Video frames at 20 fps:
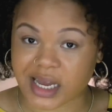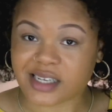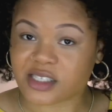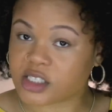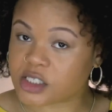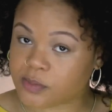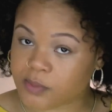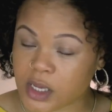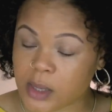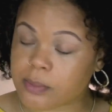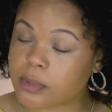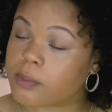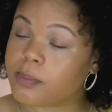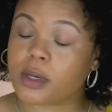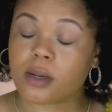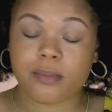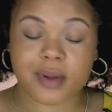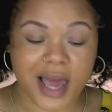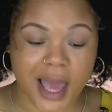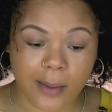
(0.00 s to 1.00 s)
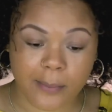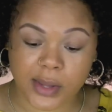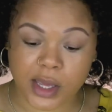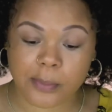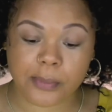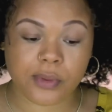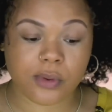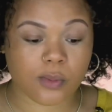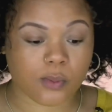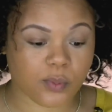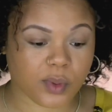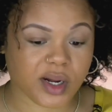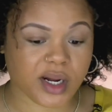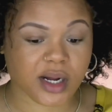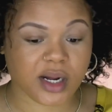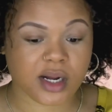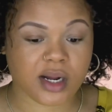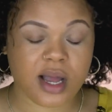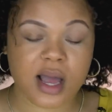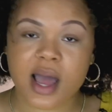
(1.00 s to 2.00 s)
Not just people, but Black people
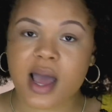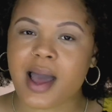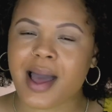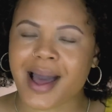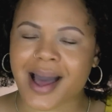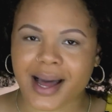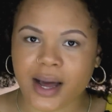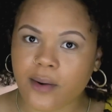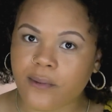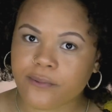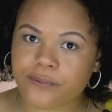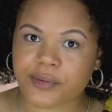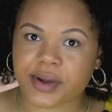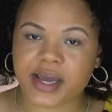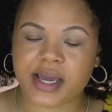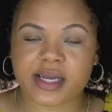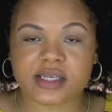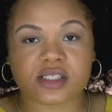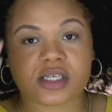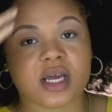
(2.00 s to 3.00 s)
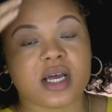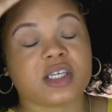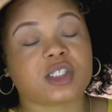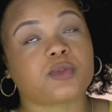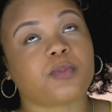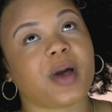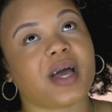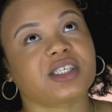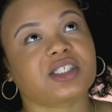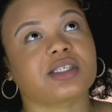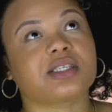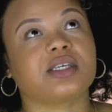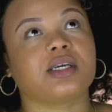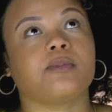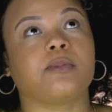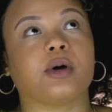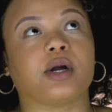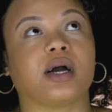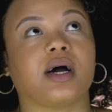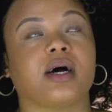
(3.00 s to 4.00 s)
were outraged, especially
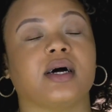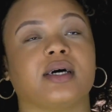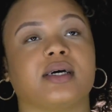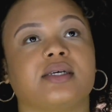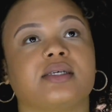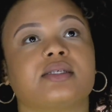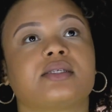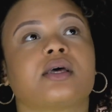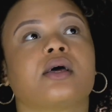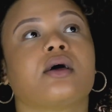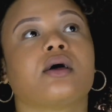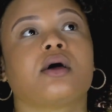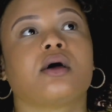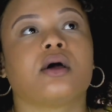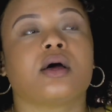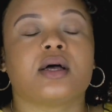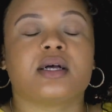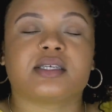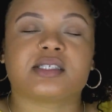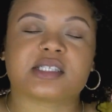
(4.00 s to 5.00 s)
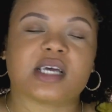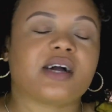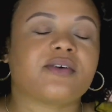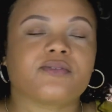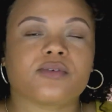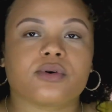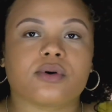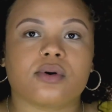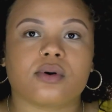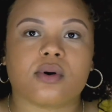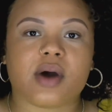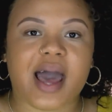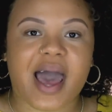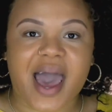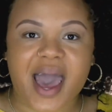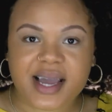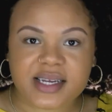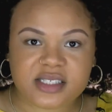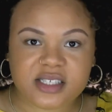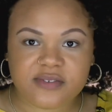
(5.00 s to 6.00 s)
because several
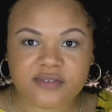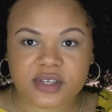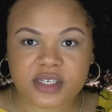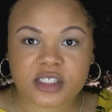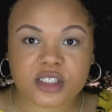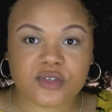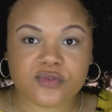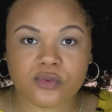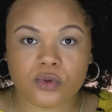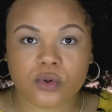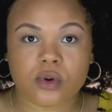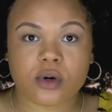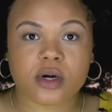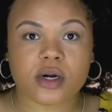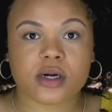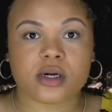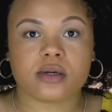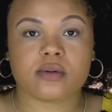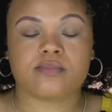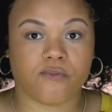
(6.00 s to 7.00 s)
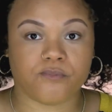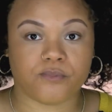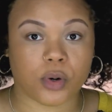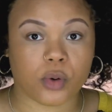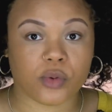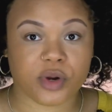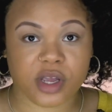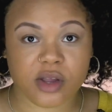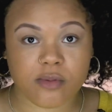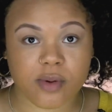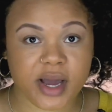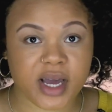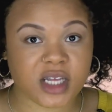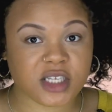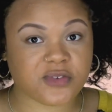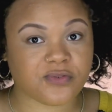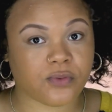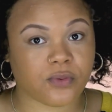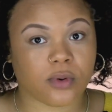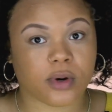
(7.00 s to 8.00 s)
activists for voting
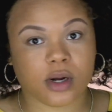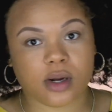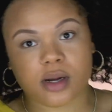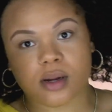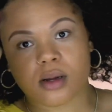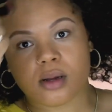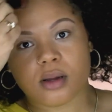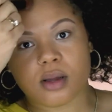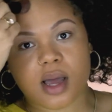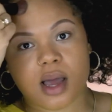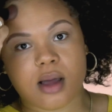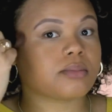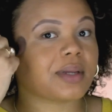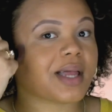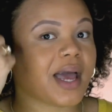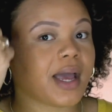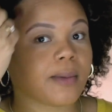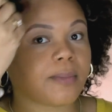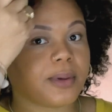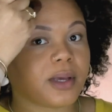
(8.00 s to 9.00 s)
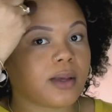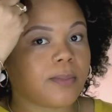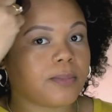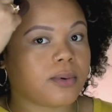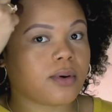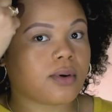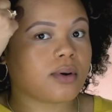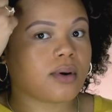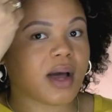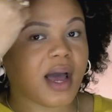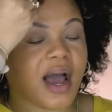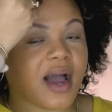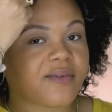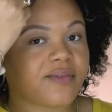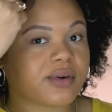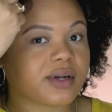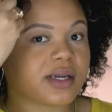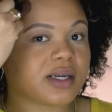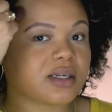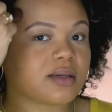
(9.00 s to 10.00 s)
rights for Black people,
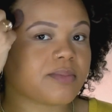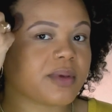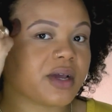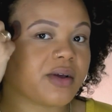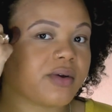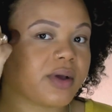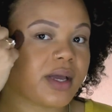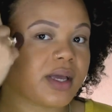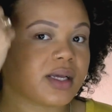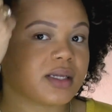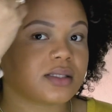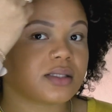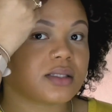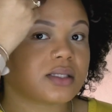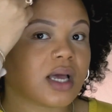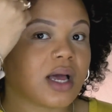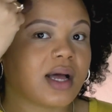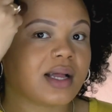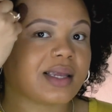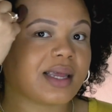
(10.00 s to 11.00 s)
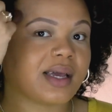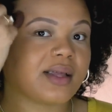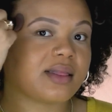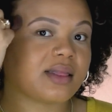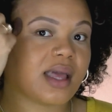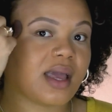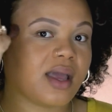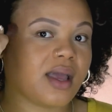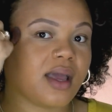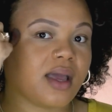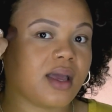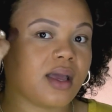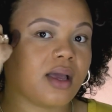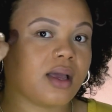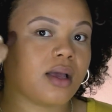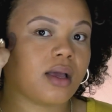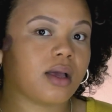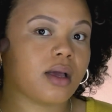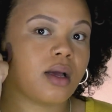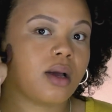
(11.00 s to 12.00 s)
African Americans, like
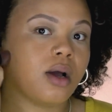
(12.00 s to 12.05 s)
they